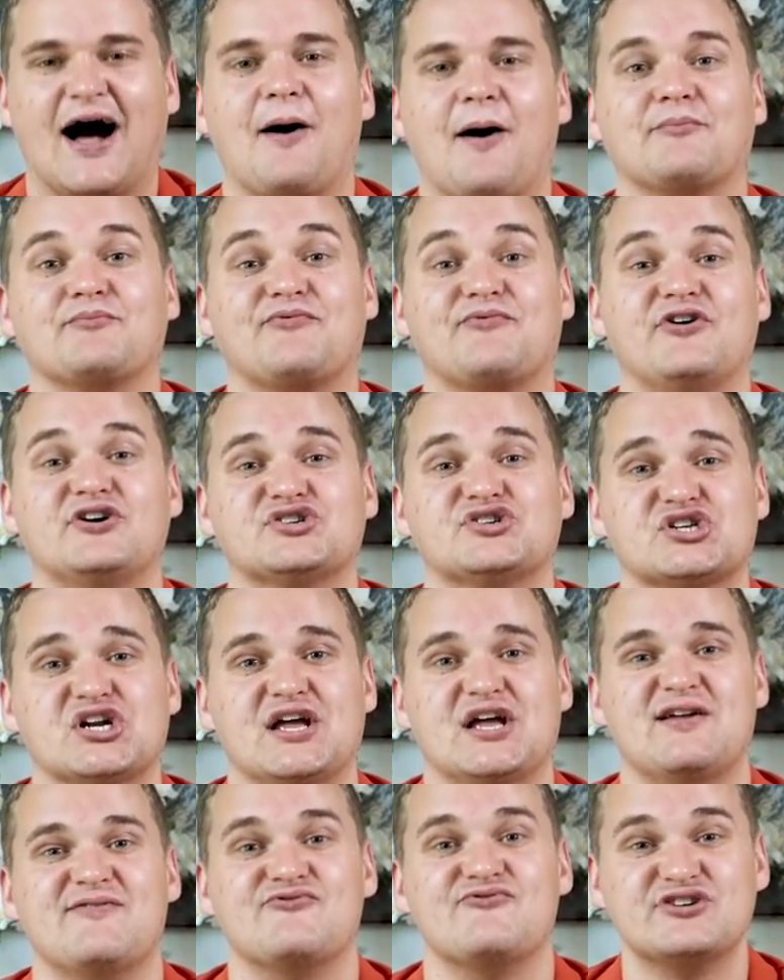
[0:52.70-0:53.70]
Um,
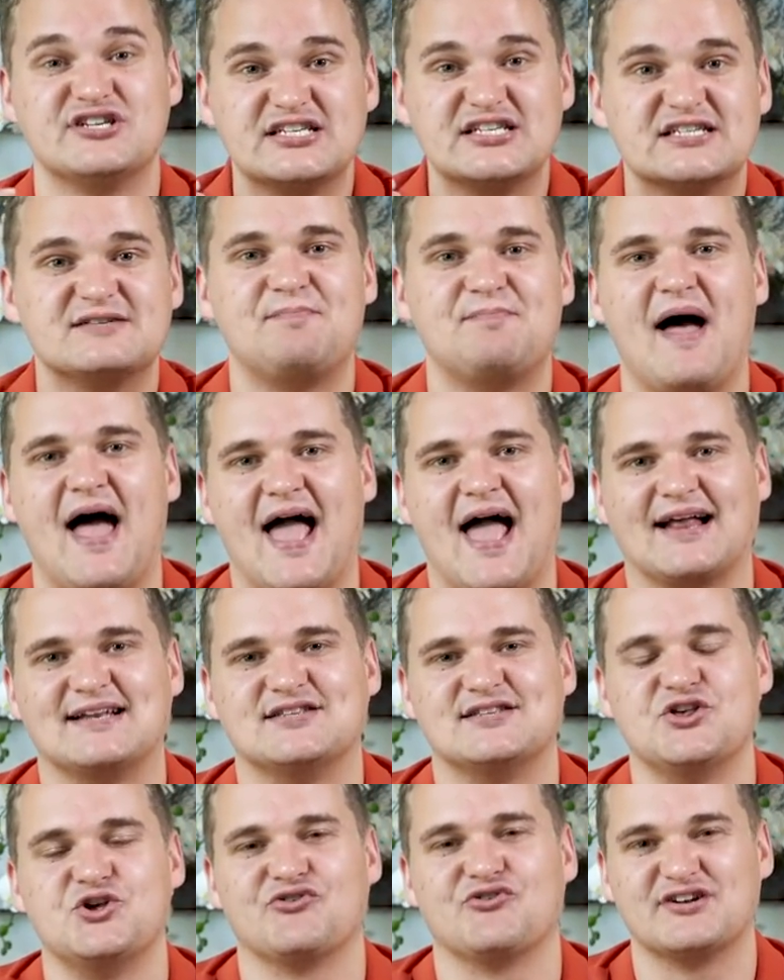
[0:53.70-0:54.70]
firstly,
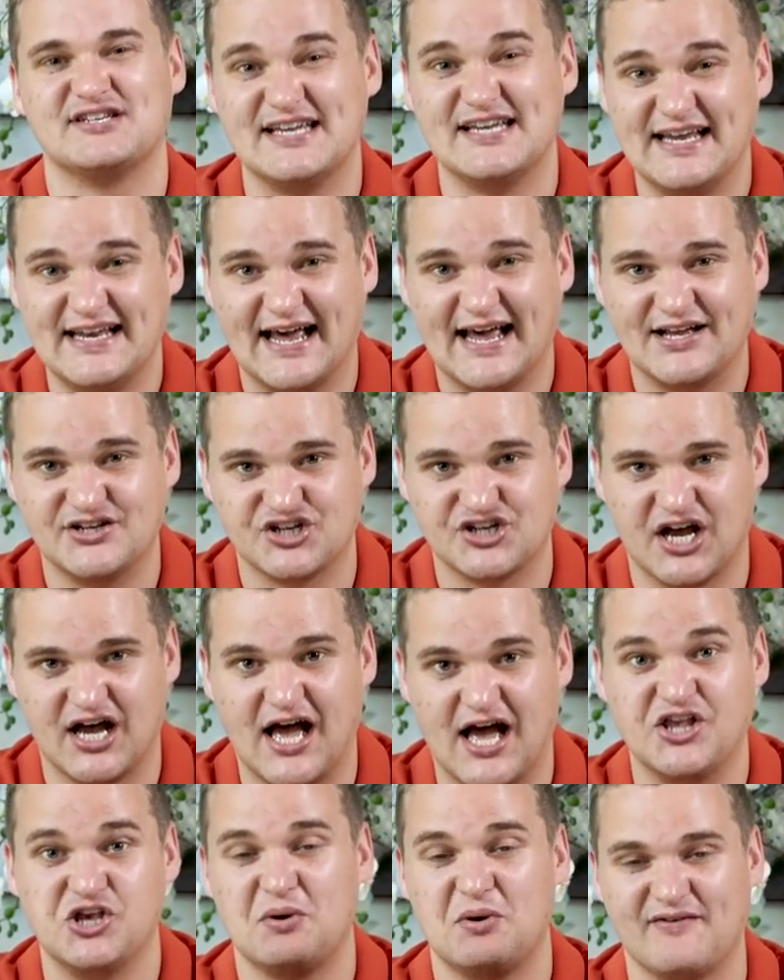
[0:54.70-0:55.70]
respect that you're a teenager
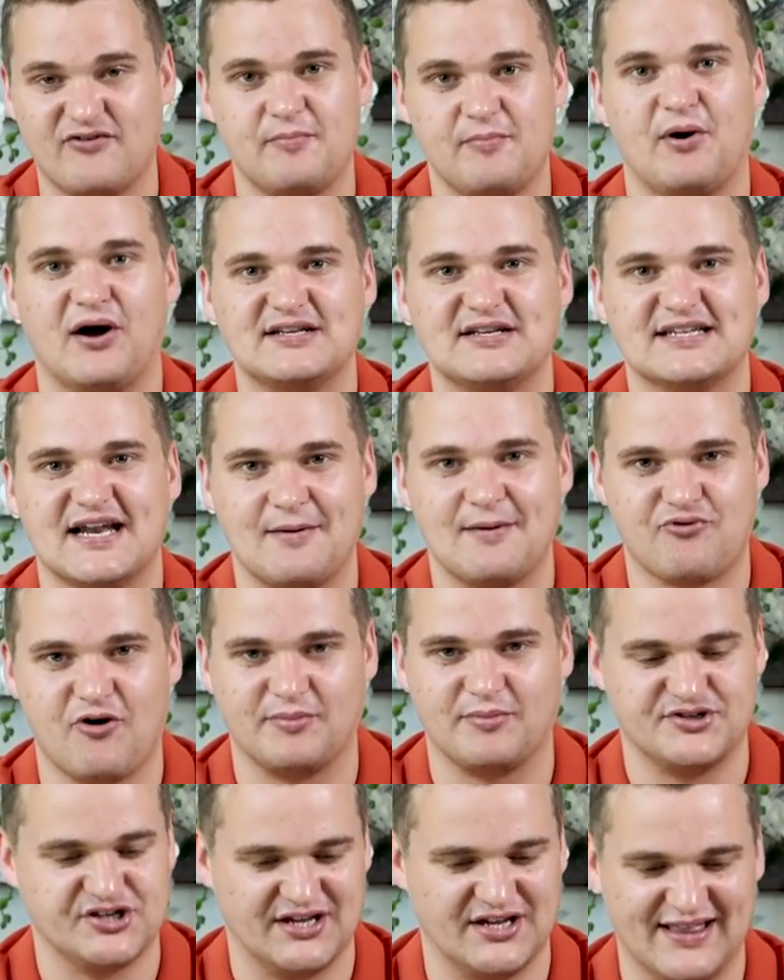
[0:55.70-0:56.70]
and you have a buy to let
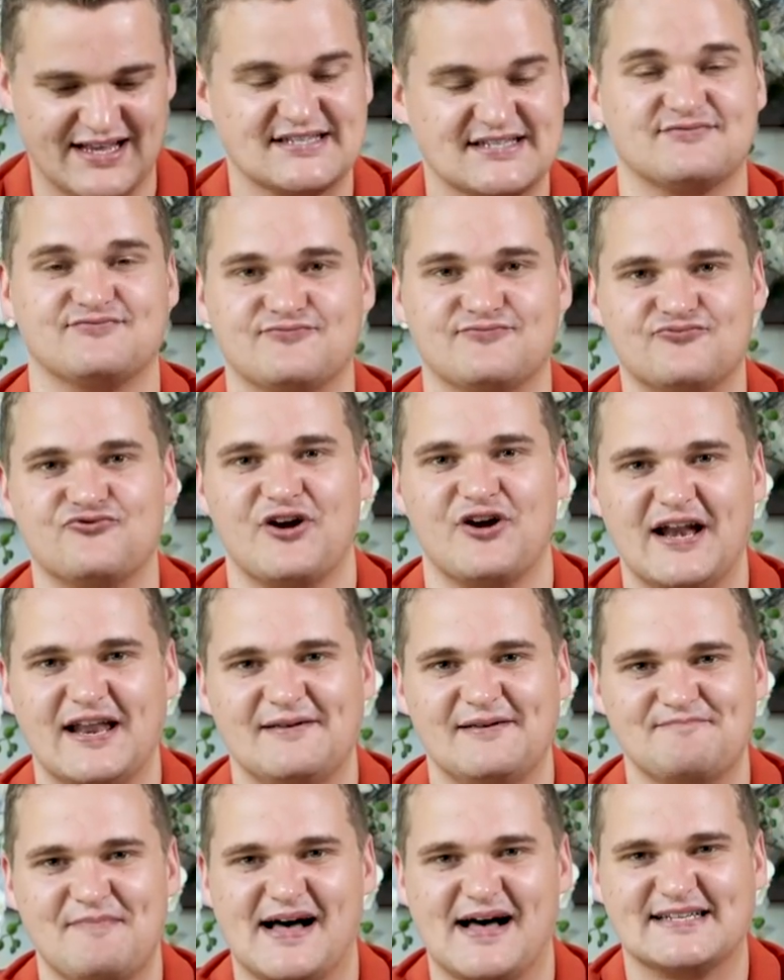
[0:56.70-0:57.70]
property. That's
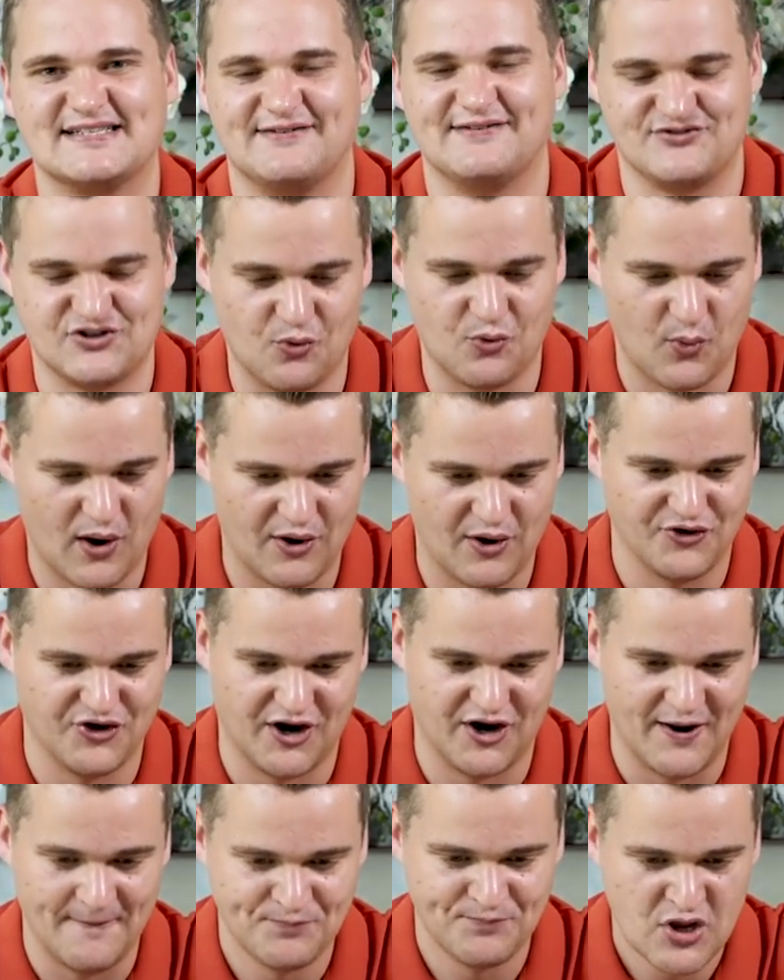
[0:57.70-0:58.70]
really massive, so well
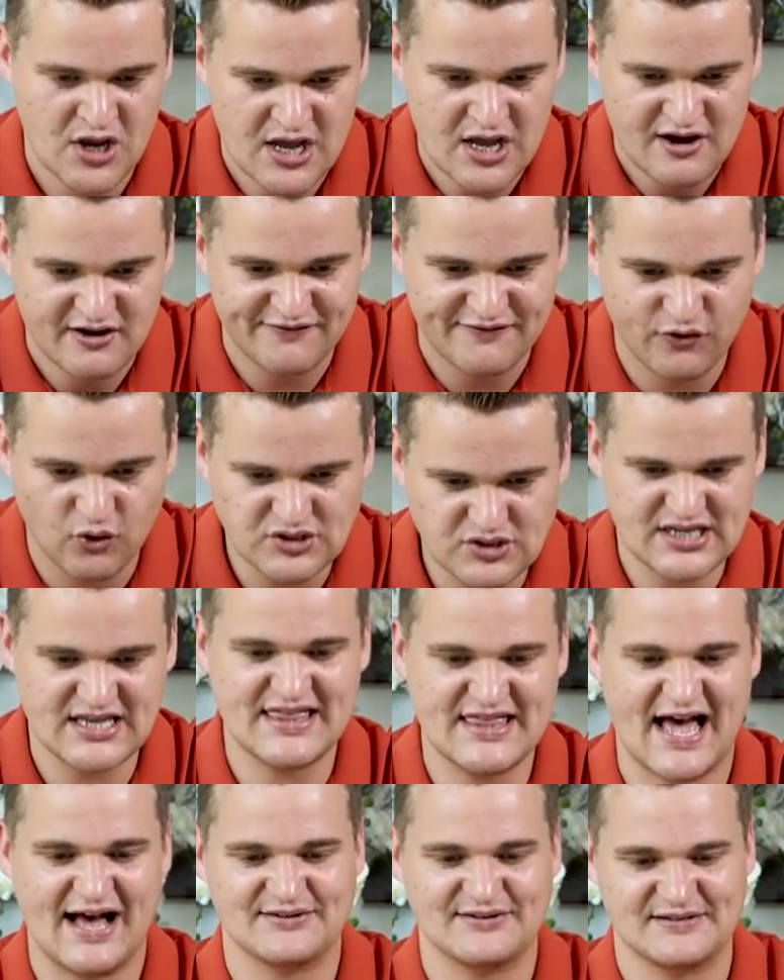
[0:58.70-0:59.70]
done.
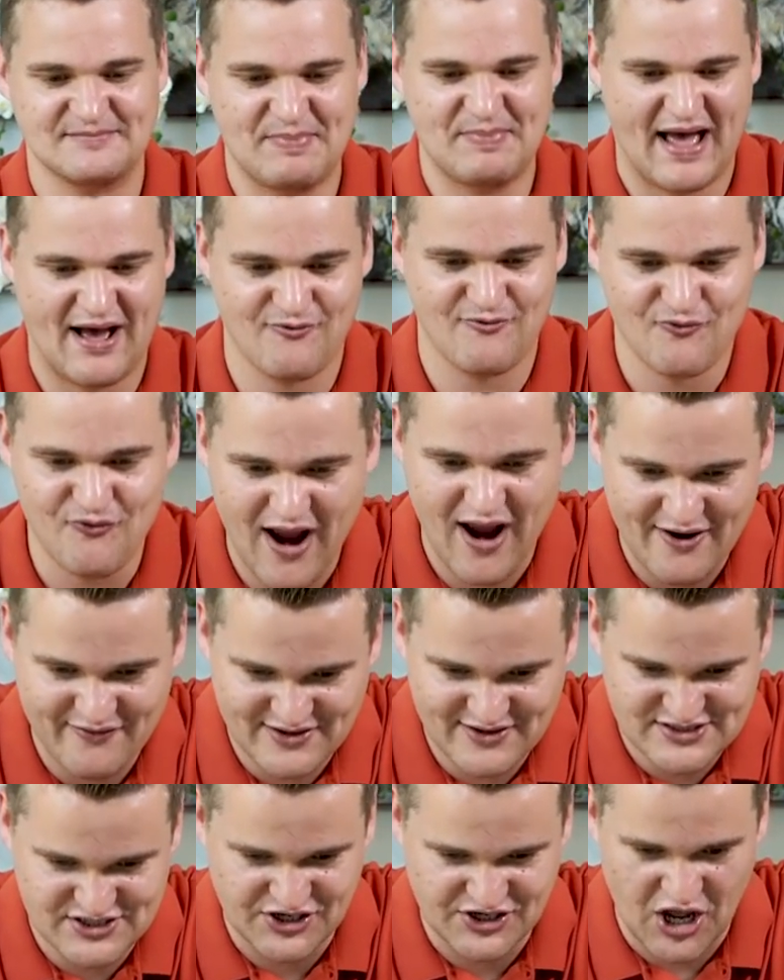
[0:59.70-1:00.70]
£40,000 raring to